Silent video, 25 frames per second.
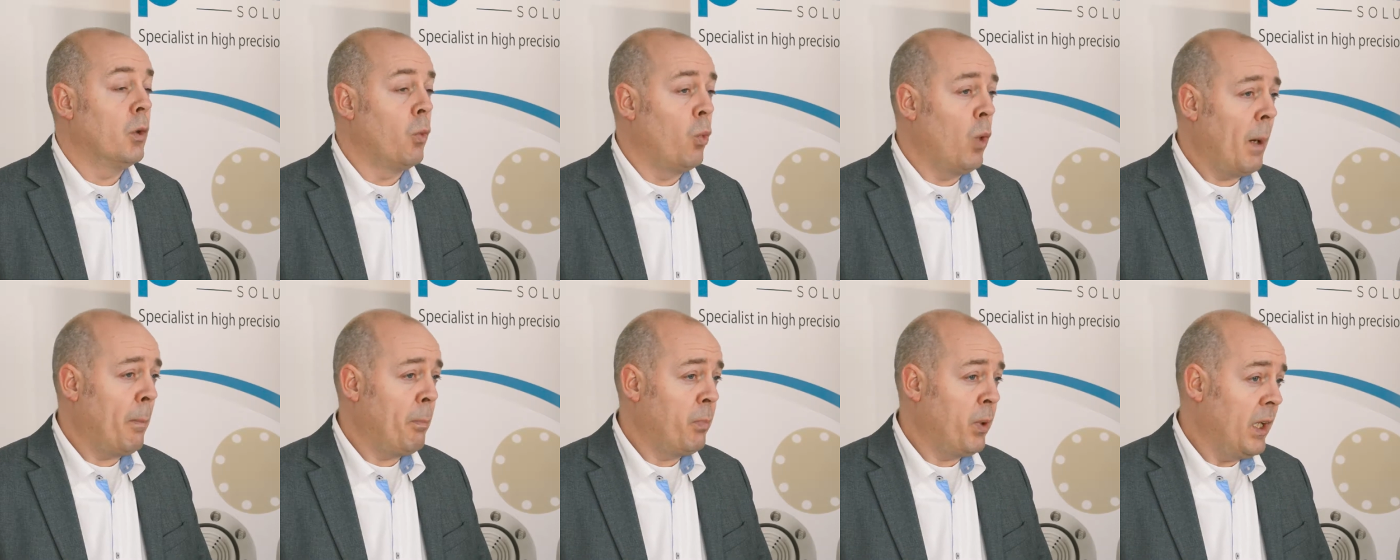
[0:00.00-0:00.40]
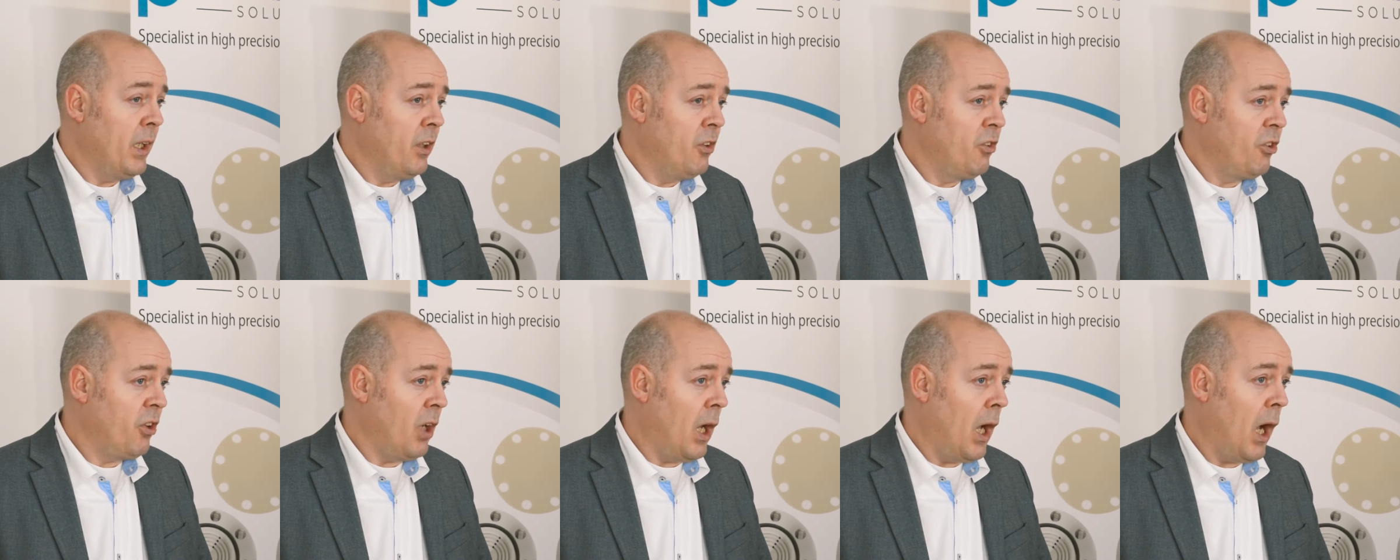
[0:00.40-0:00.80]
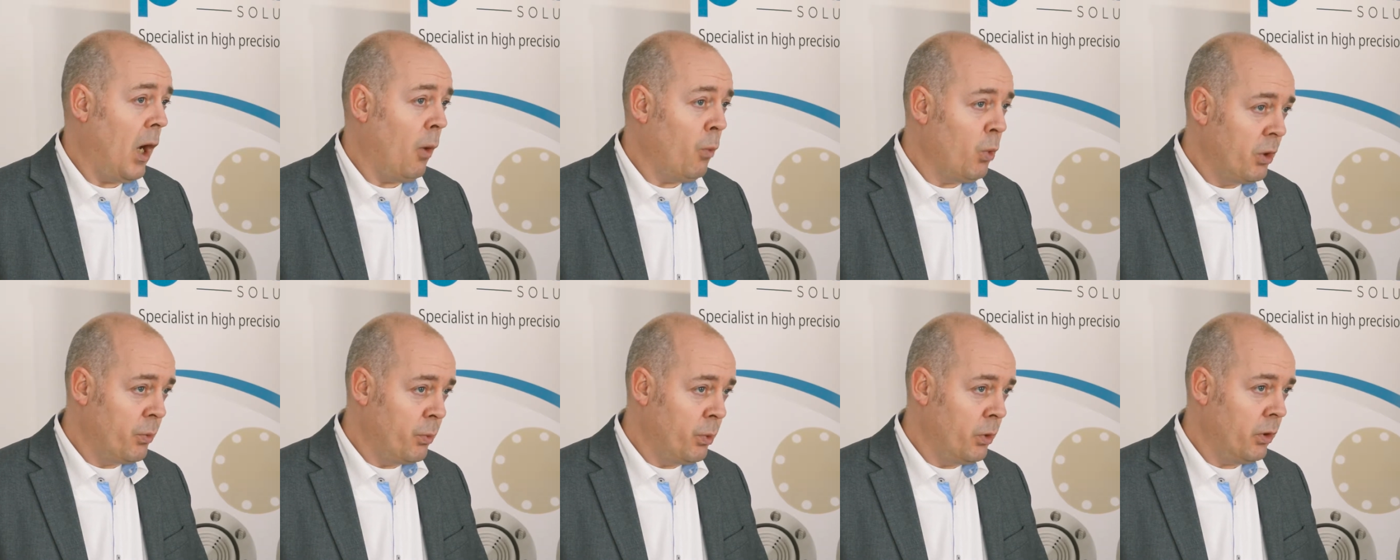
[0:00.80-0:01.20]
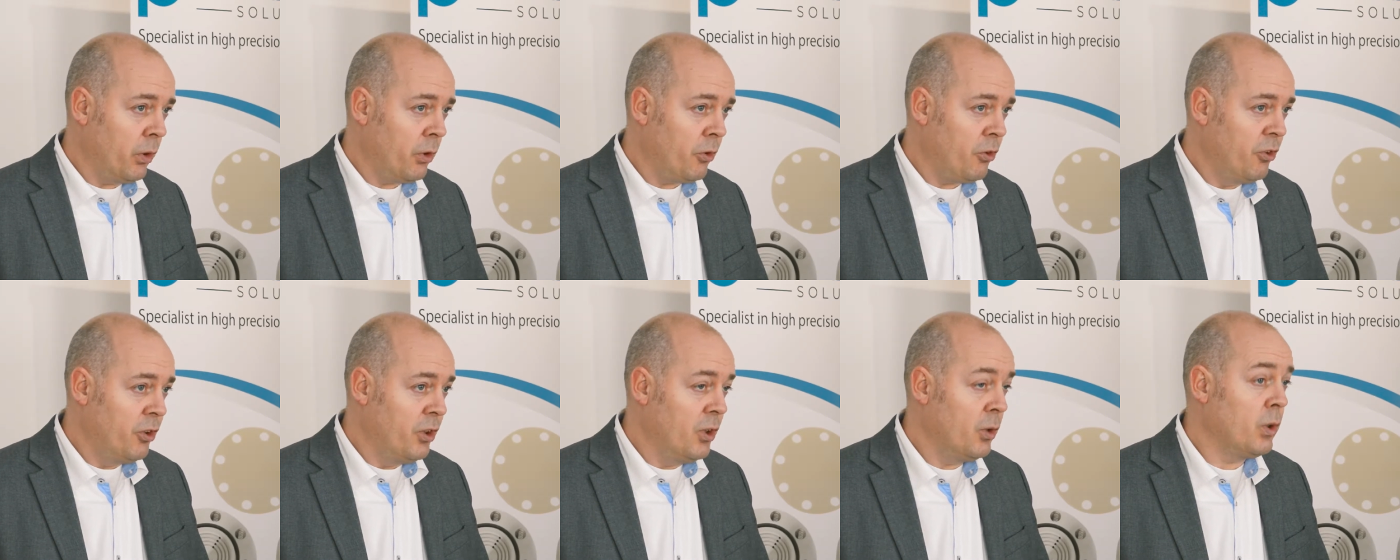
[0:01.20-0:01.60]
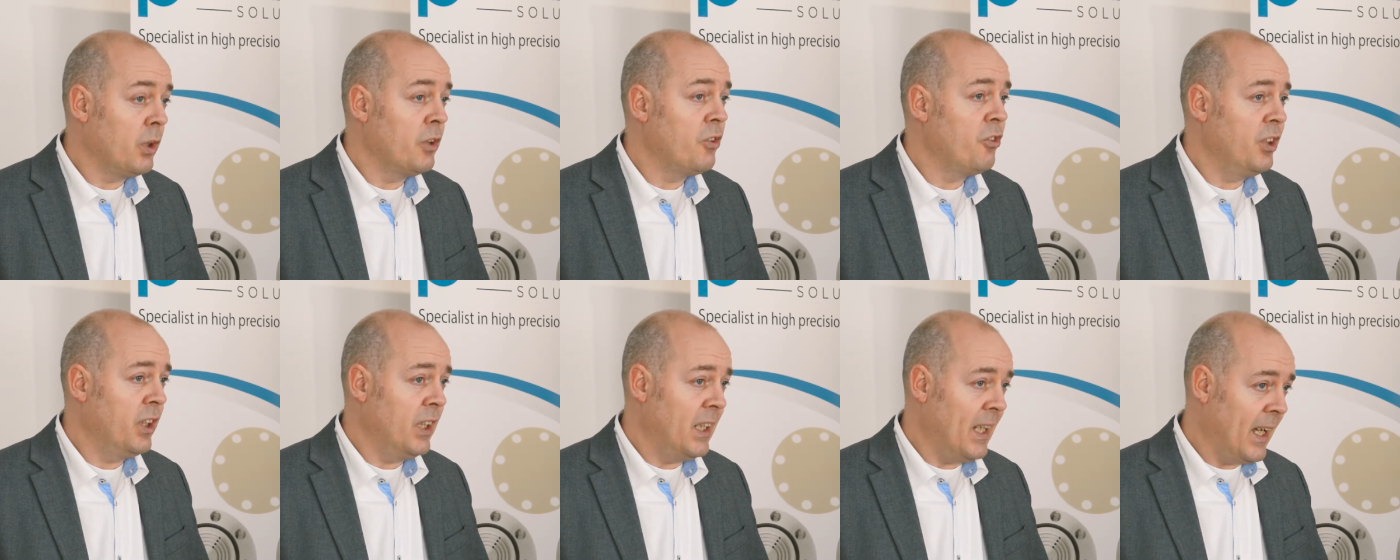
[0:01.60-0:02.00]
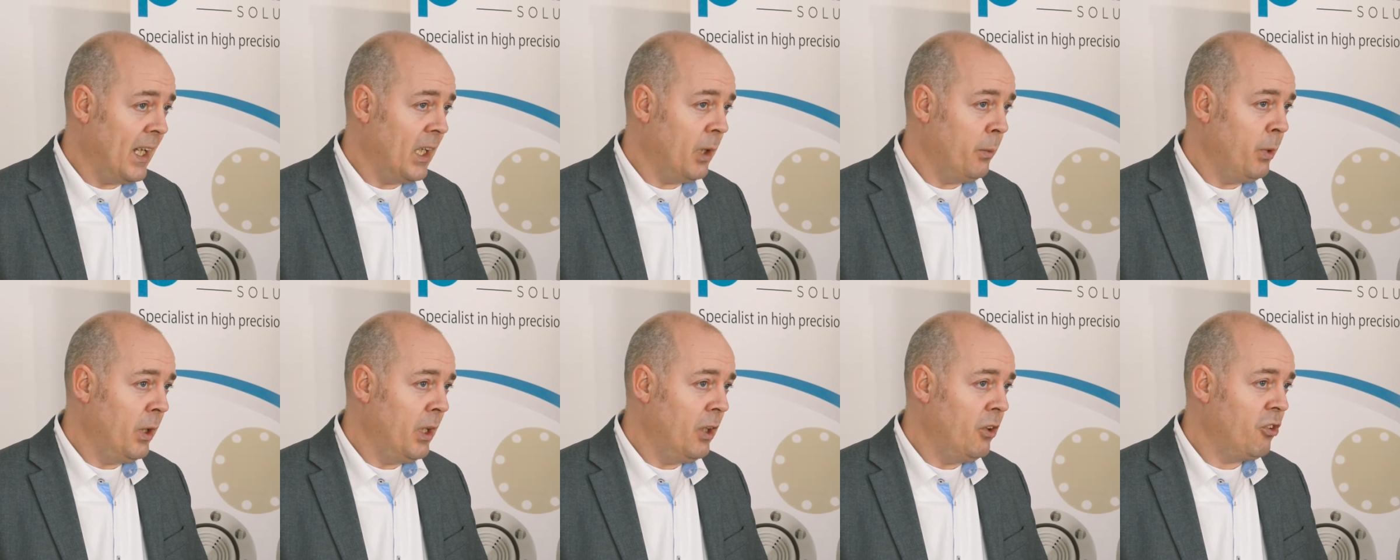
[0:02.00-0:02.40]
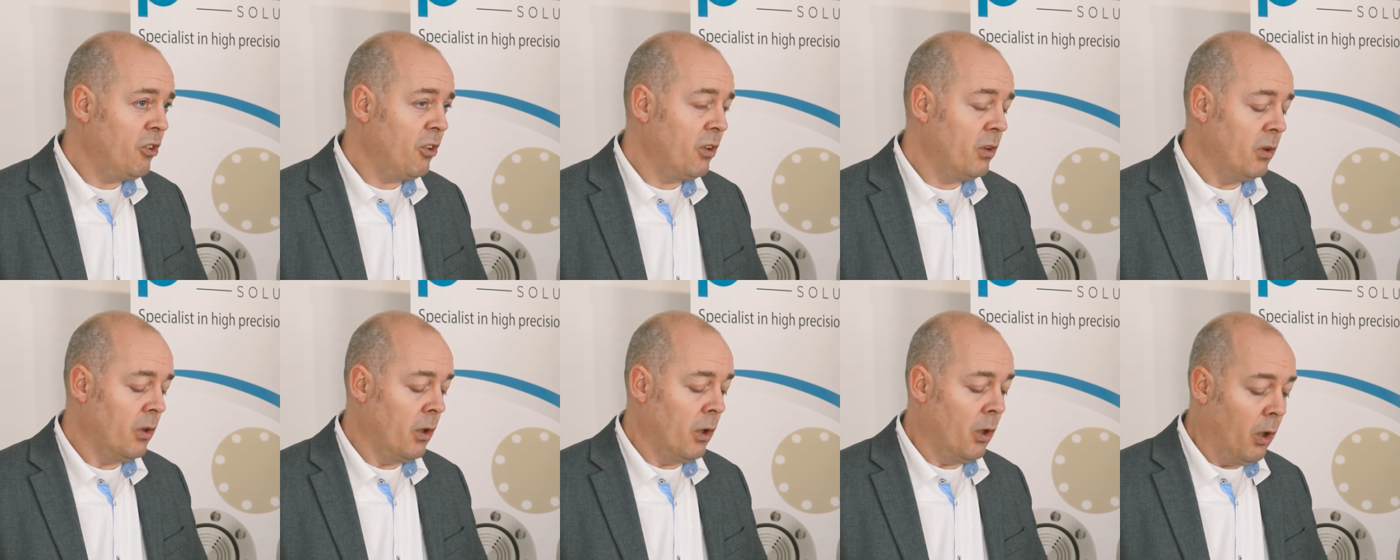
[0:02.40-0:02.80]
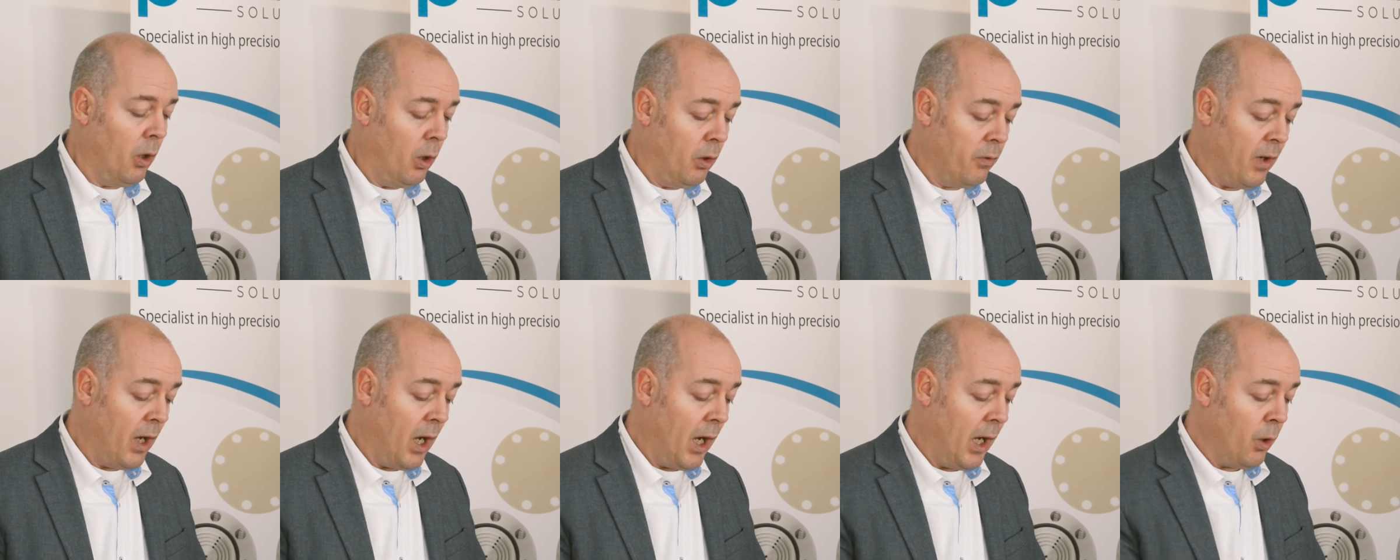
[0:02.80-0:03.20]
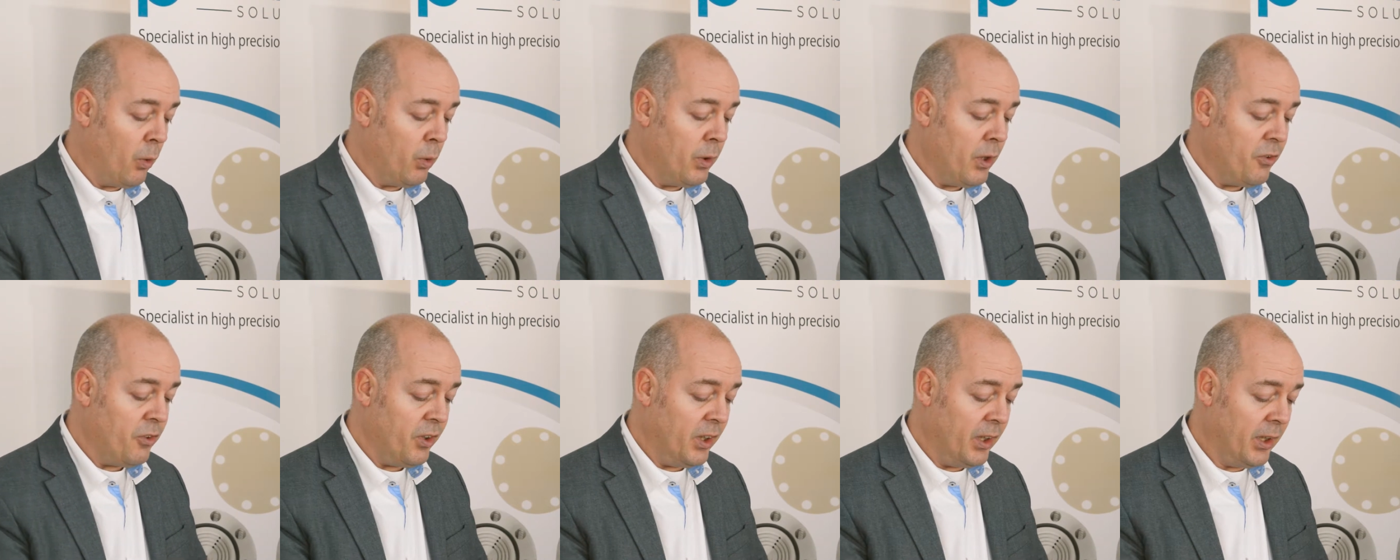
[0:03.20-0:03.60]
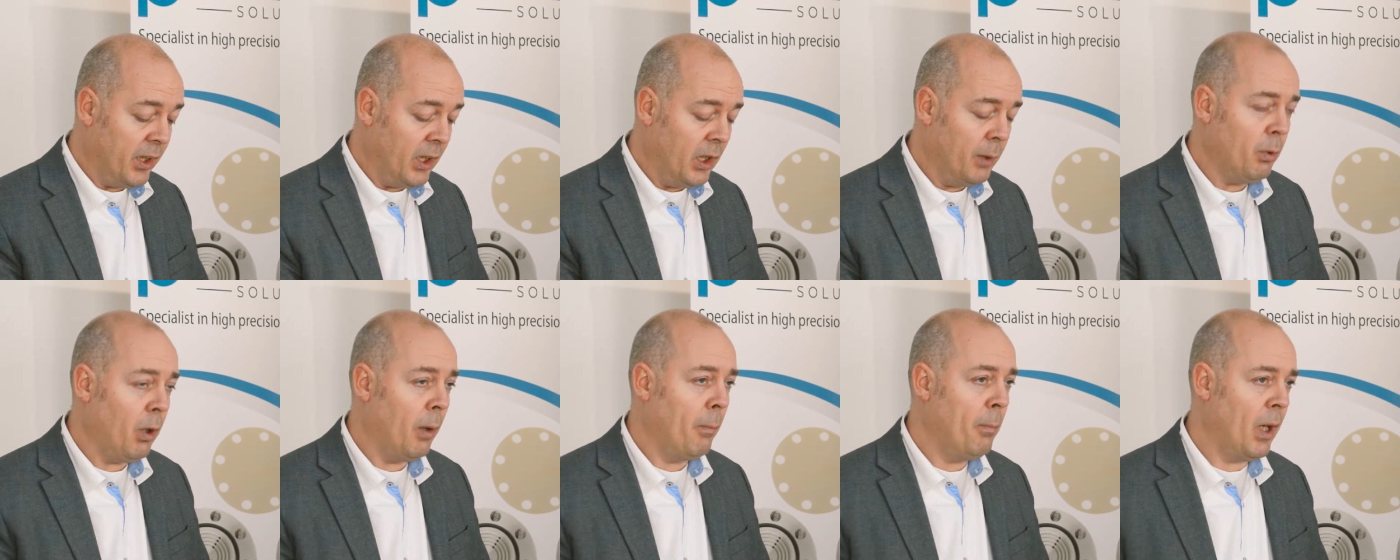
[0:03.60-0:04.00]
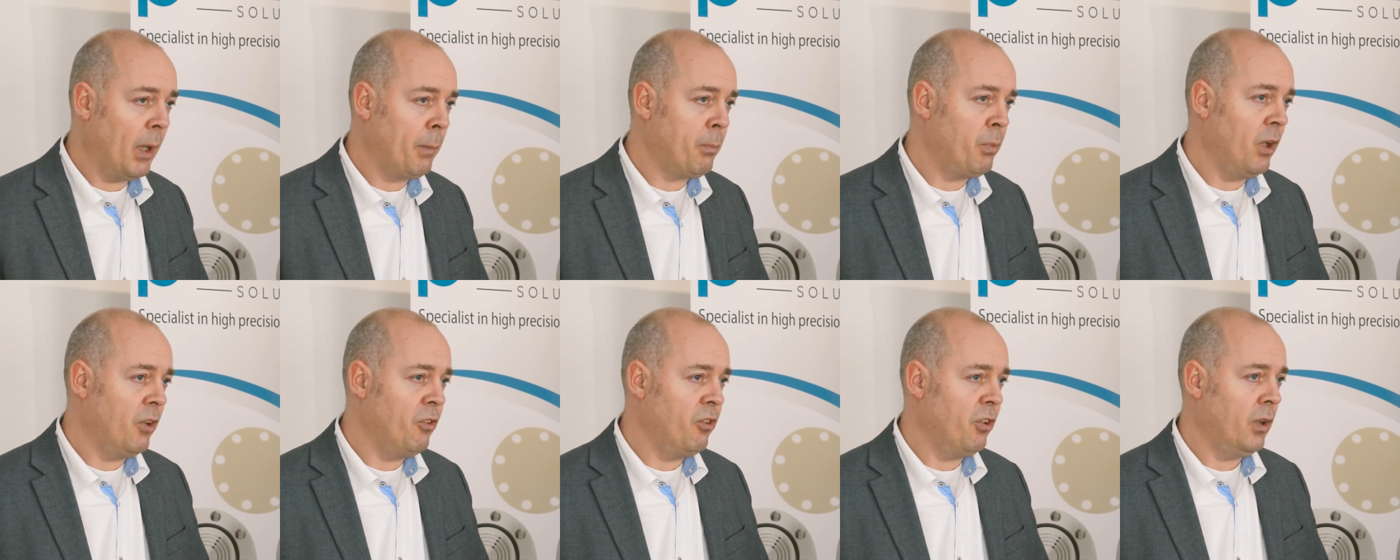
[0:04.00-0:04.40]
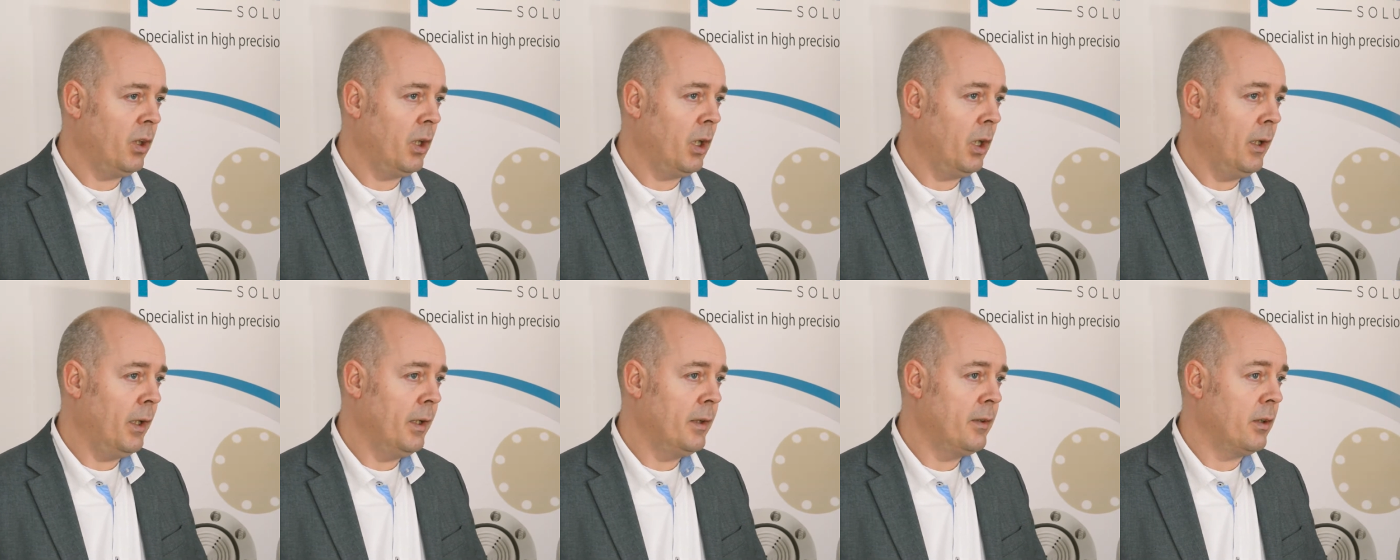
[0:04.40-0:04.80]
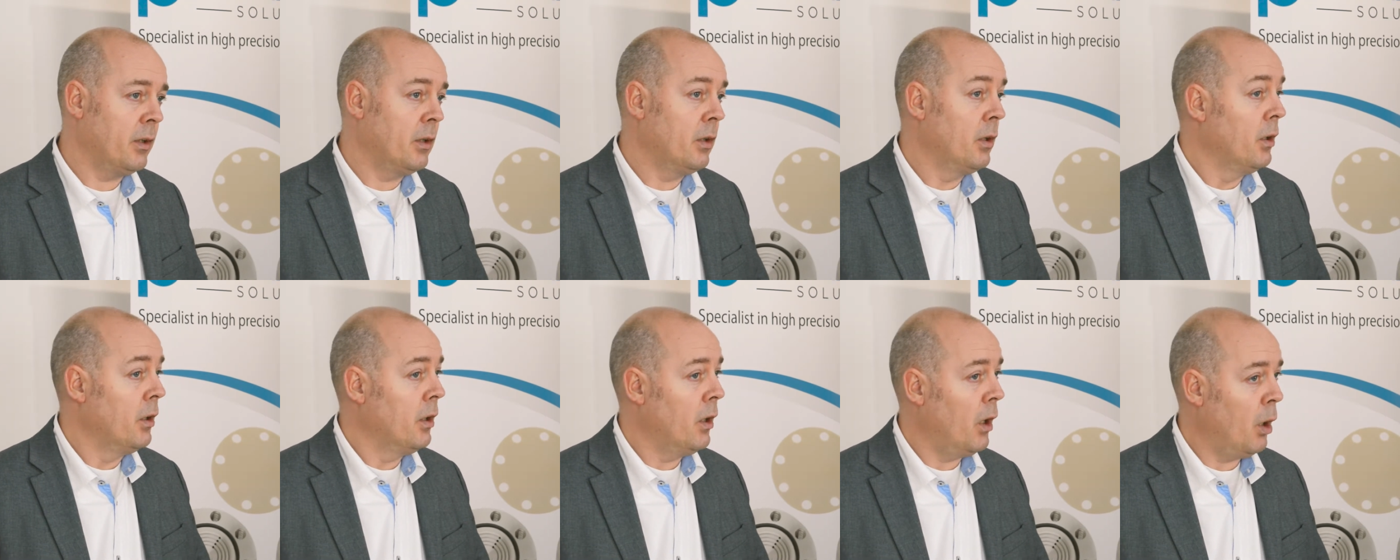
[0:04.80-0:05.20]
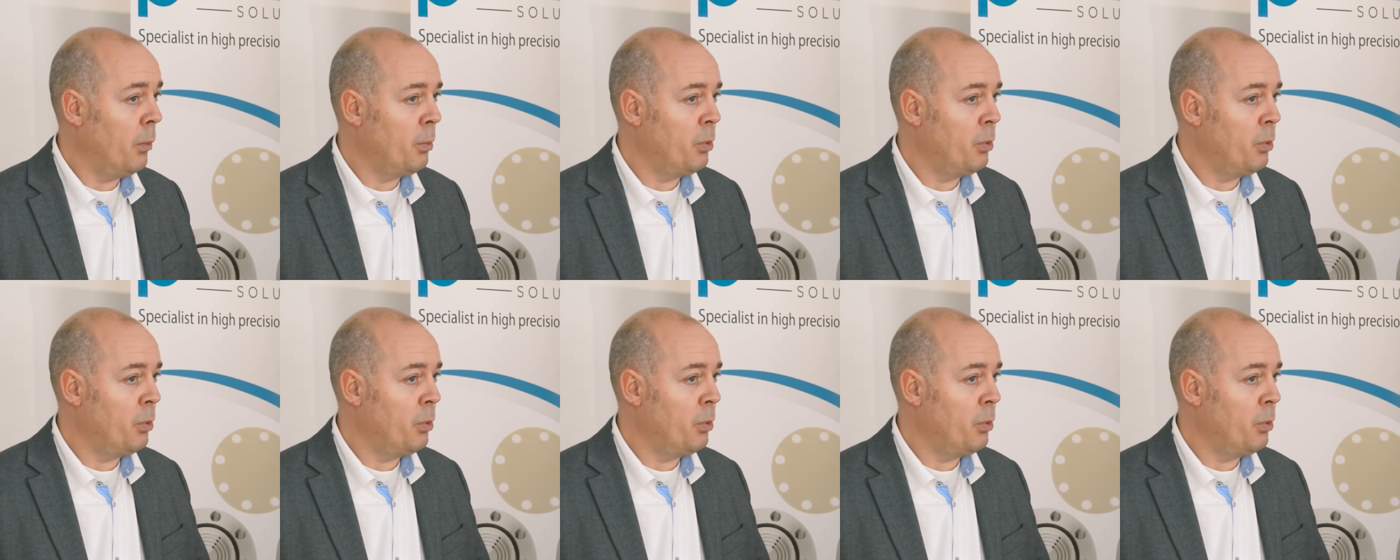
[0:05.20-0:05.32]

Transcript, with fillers: On the webpage How It Works you can see an animation of how this Equilibar back pressure regulator